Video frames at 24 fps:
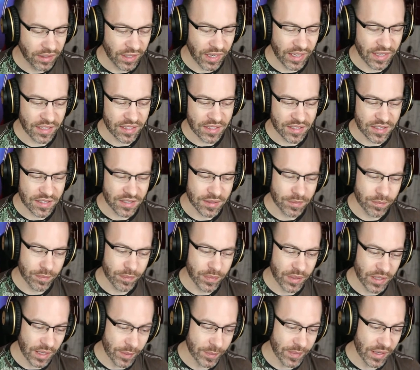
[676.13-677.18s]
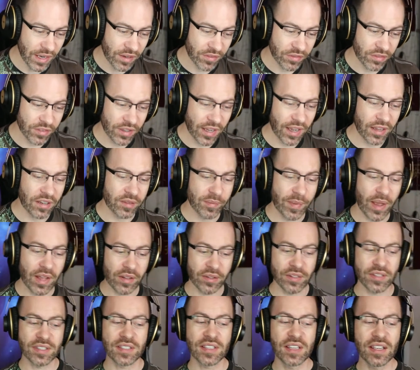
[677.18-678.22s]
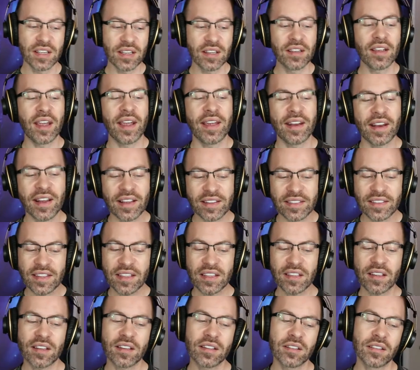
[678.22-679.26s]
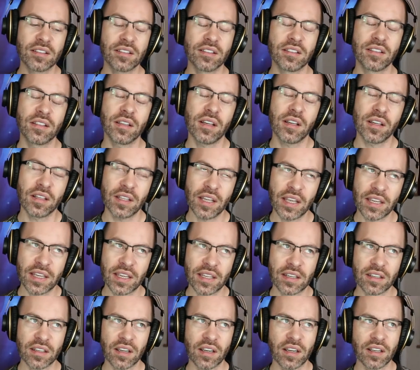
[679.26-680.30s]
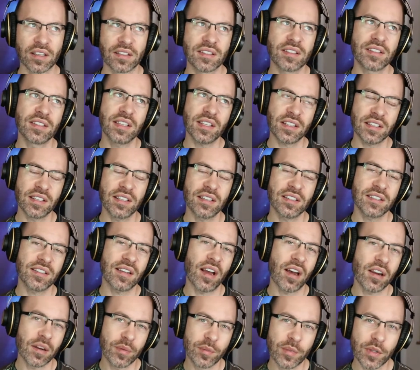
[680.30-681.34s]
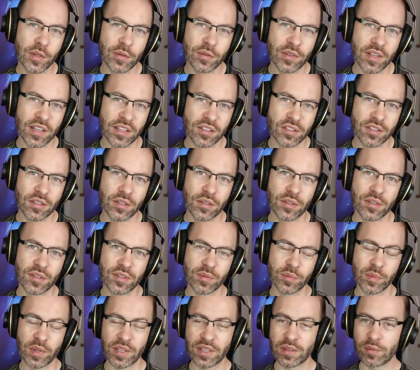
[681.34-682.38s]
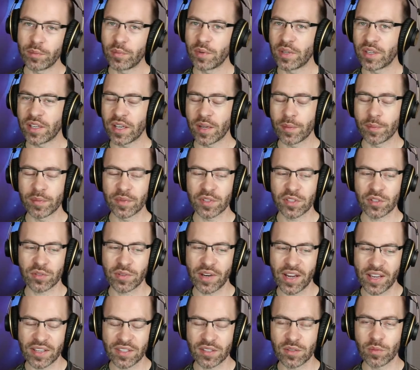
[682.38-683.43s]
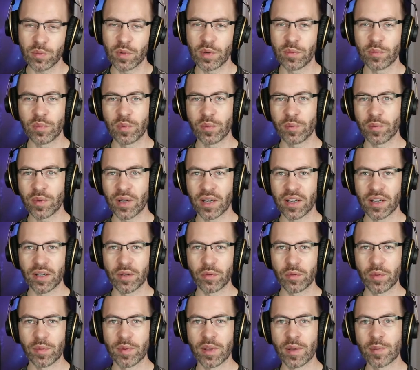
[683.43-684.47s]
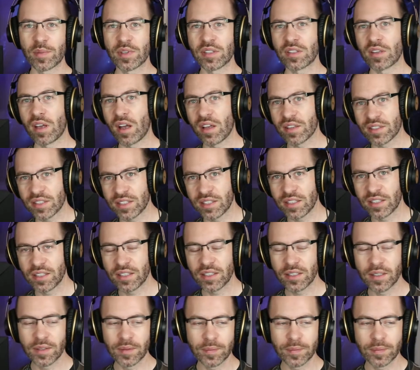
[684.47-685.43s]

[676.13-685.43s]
and it's becoming out of balance. And I think, again, sickness, autoimmune issues, we become stressed when we become exhausted.